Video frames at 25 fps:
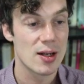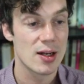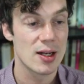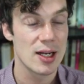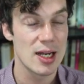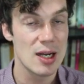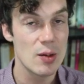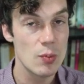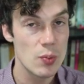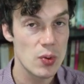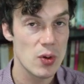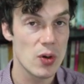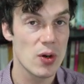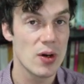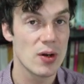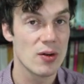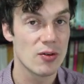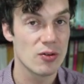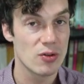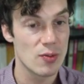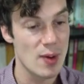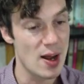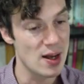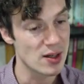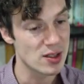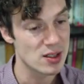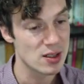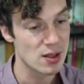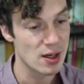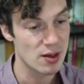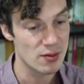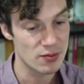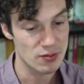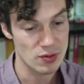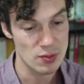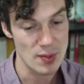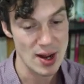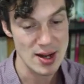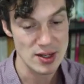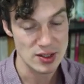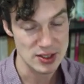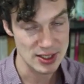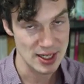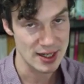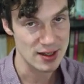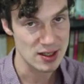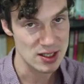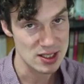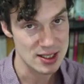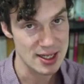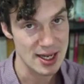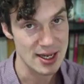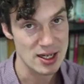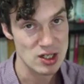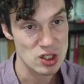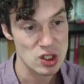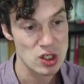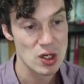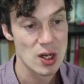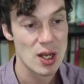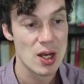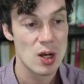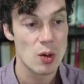input from outside the sketch,